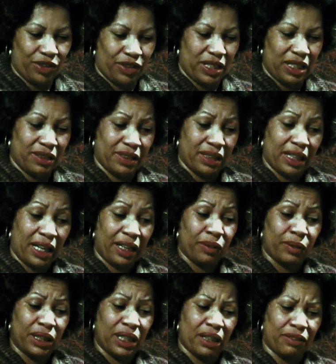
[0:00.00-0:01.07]
trees the
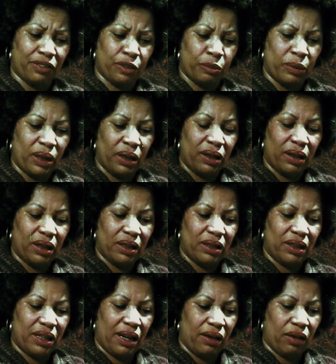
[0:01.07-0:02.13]
night we left them
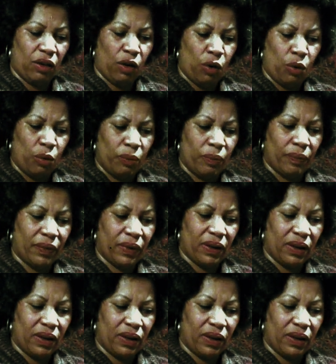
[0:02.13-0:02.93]
down home.